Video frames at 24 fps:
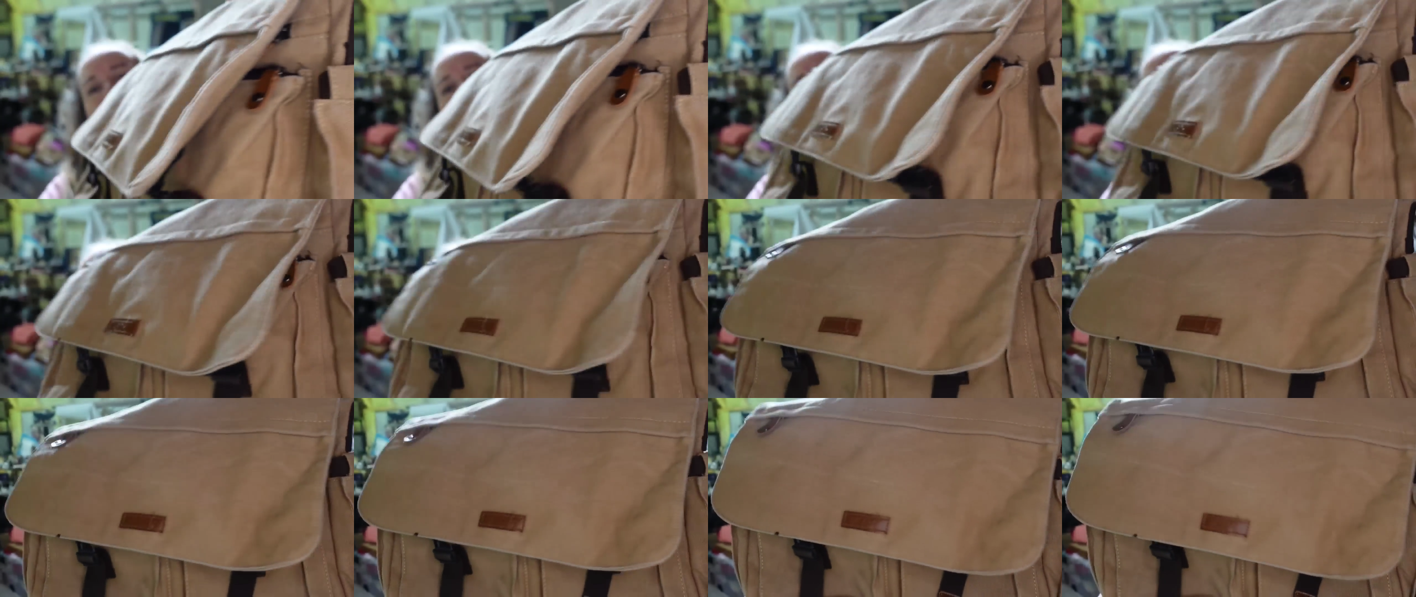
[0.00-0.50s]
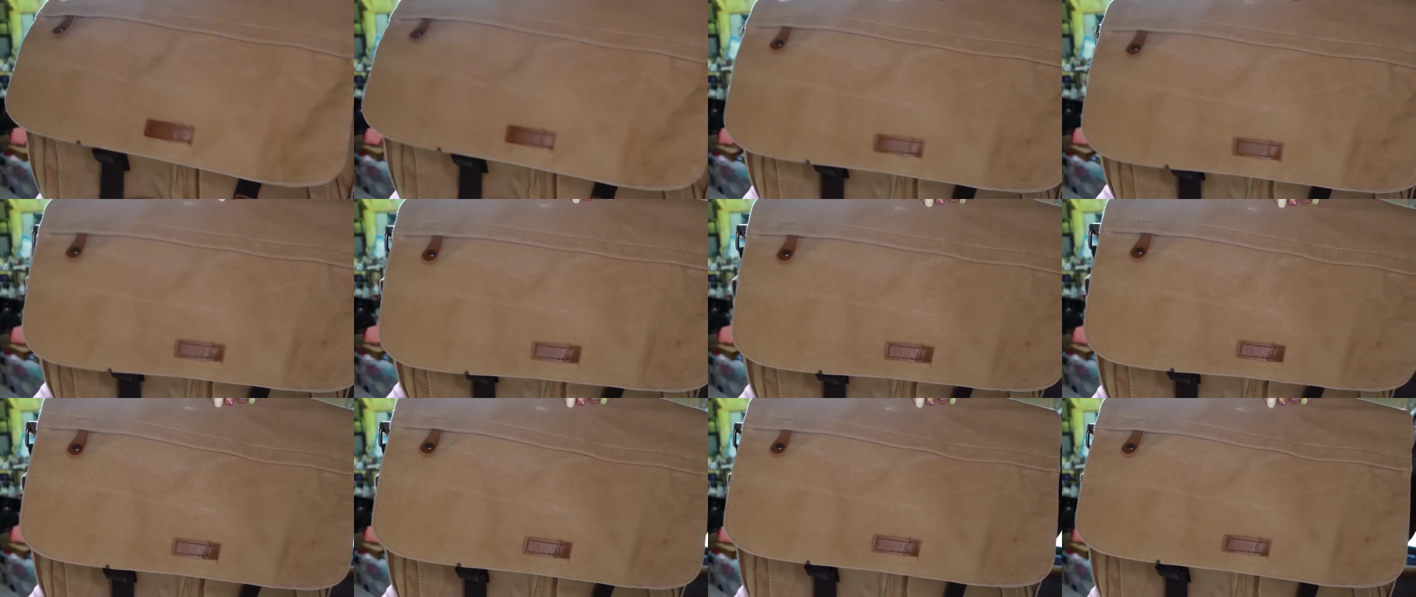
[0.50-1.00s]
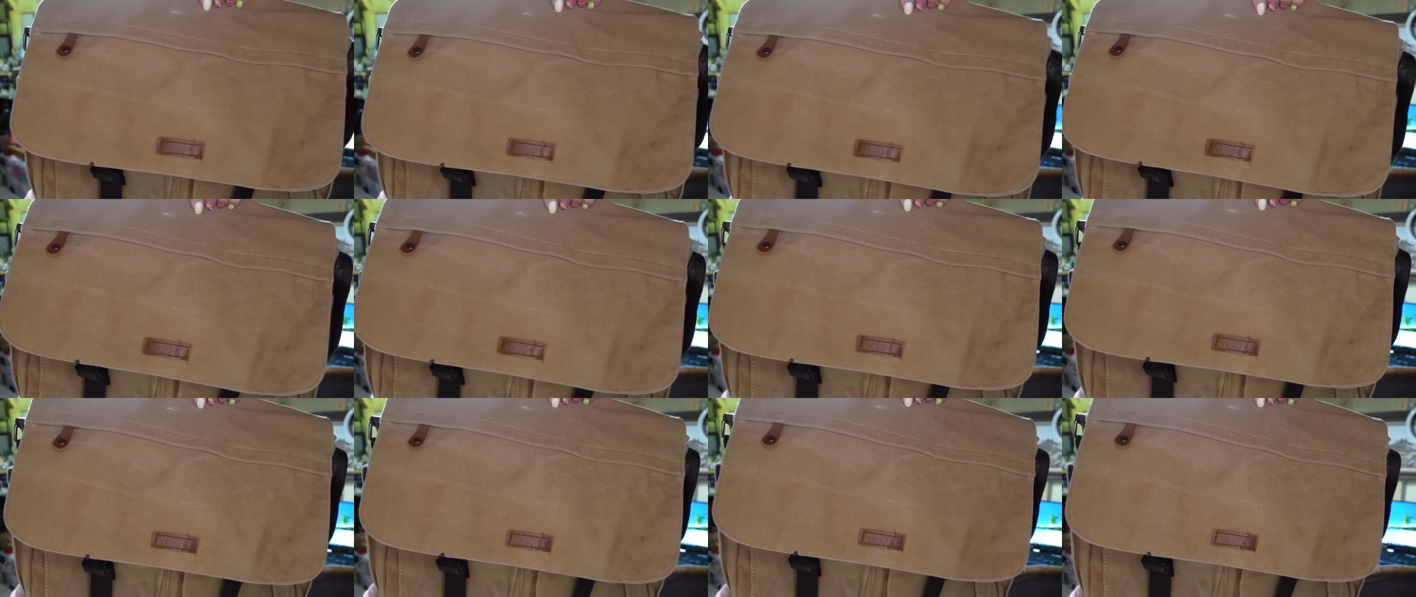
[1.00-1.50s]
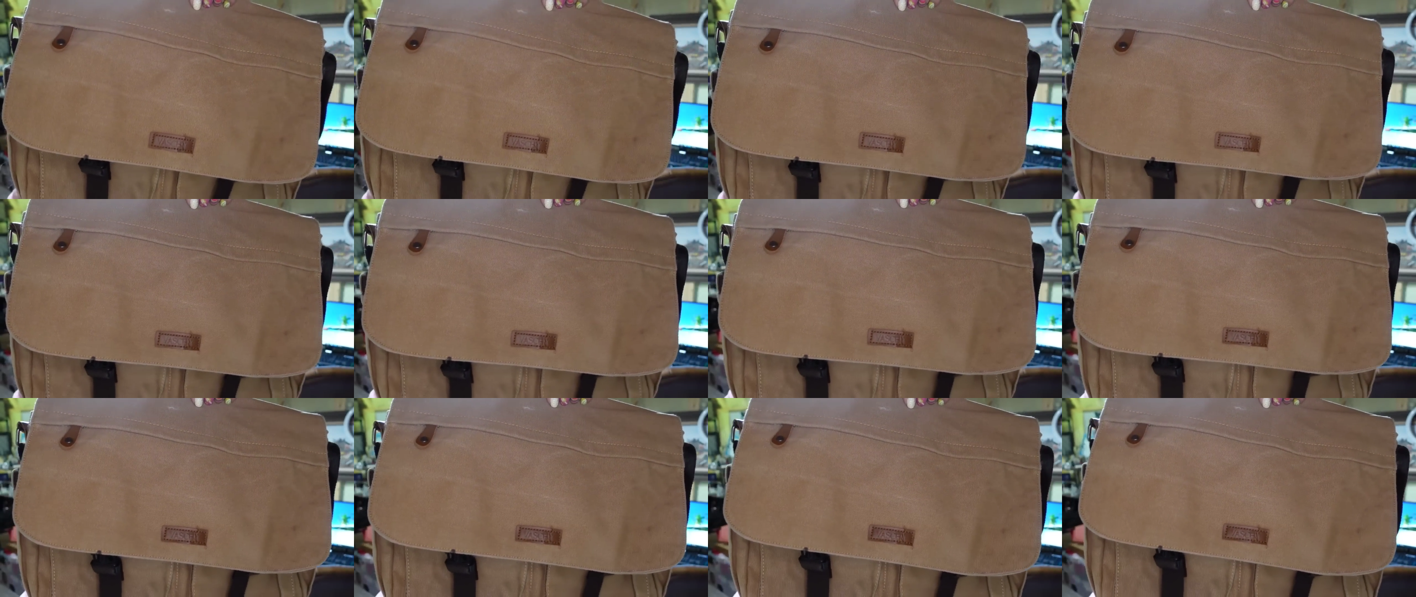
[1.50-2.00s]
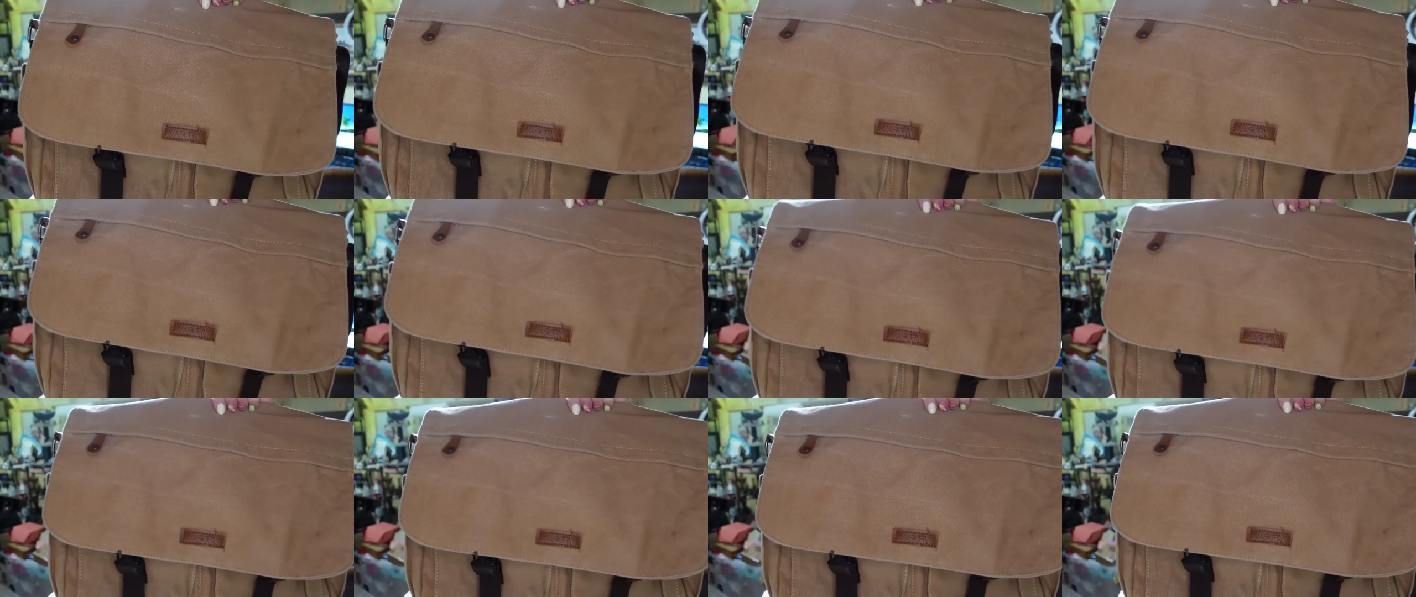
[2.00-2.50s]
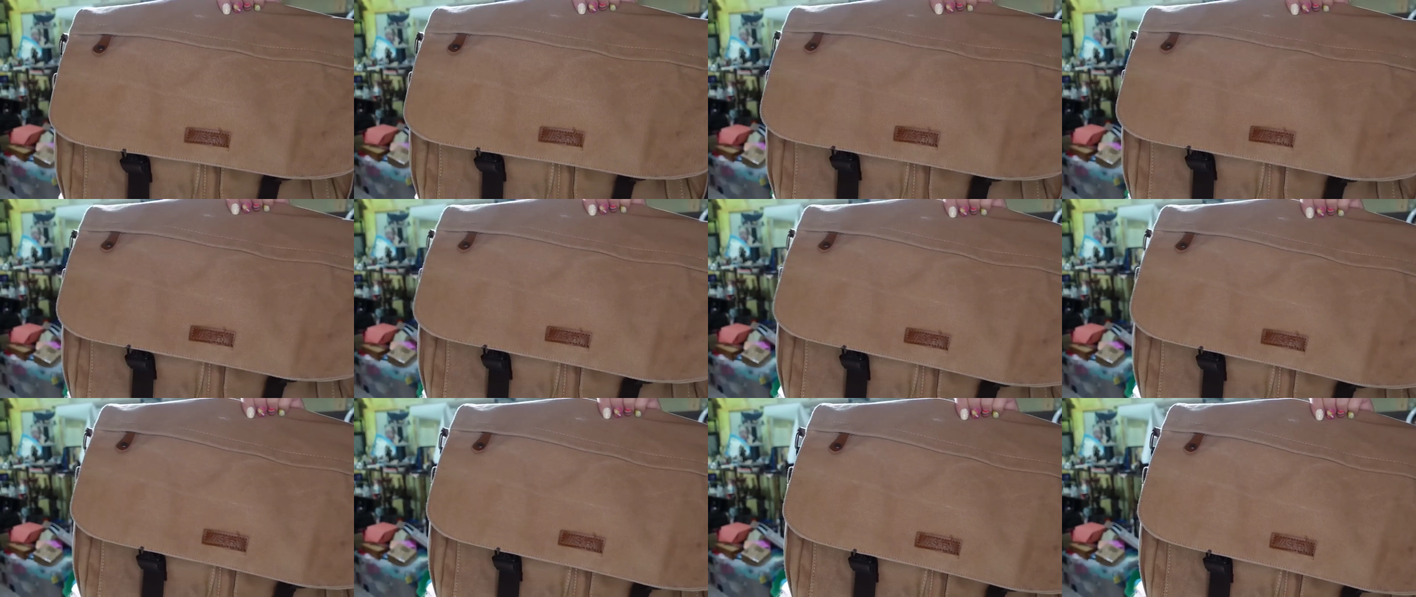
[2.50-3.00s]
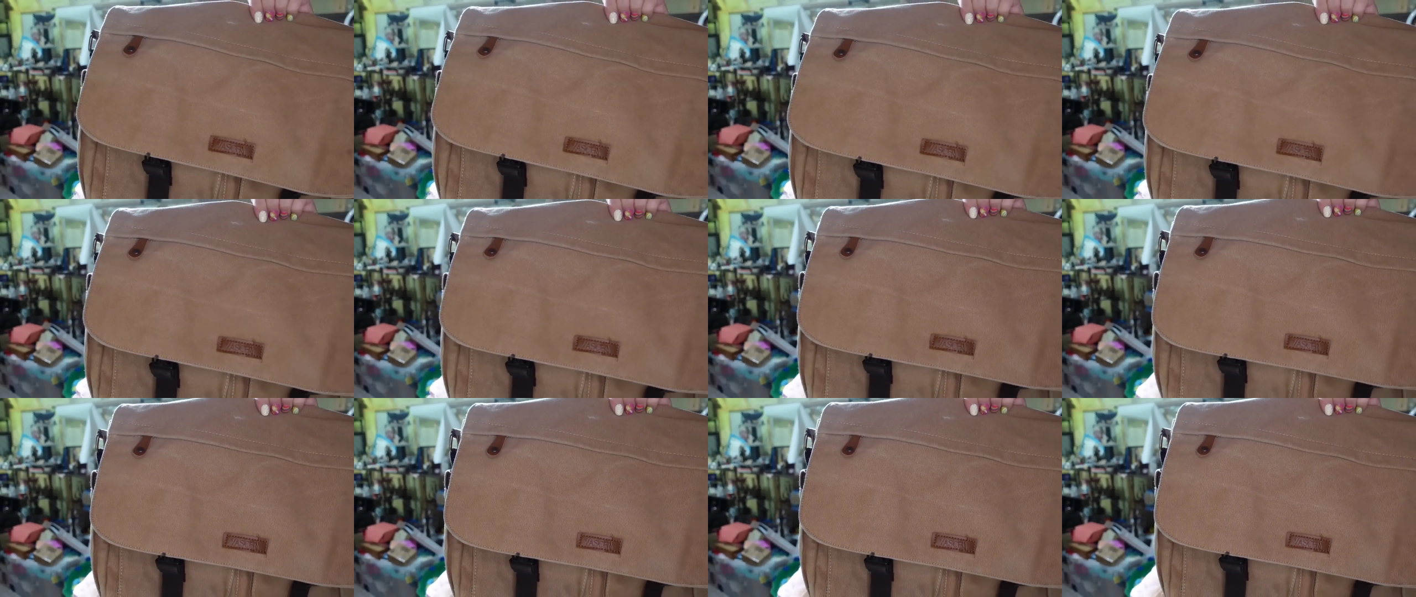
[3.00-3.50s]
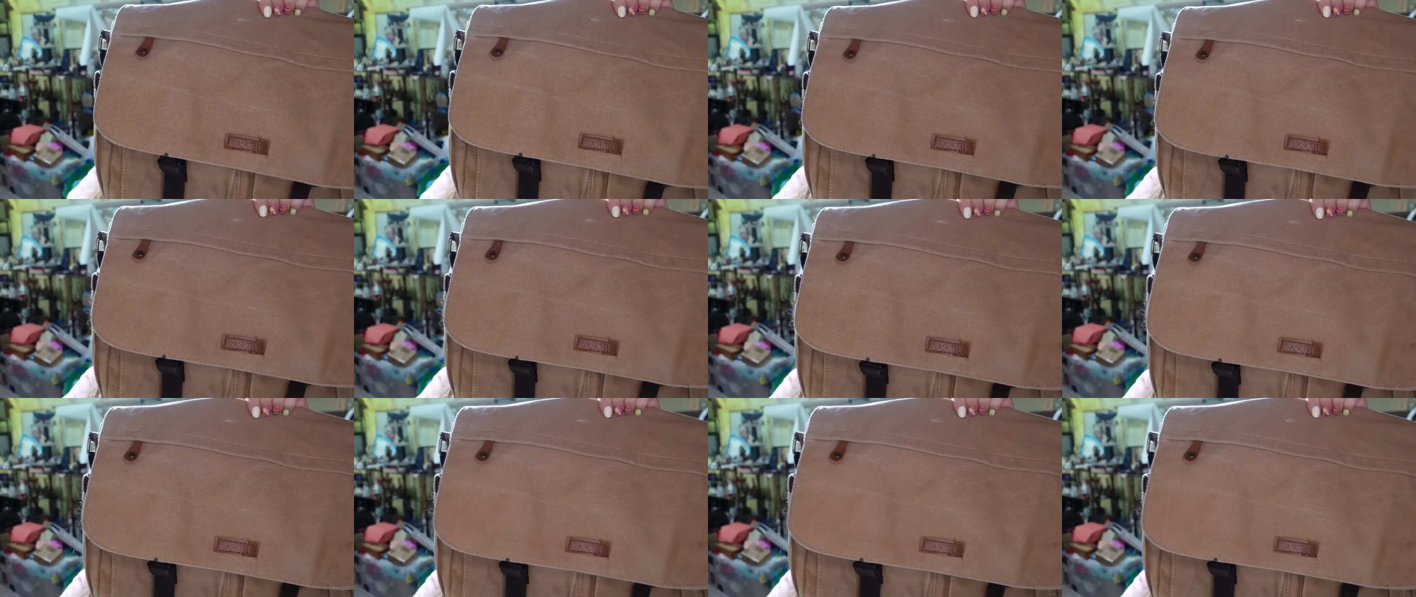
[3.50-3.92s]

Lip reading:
Nobody's mouth can be seen.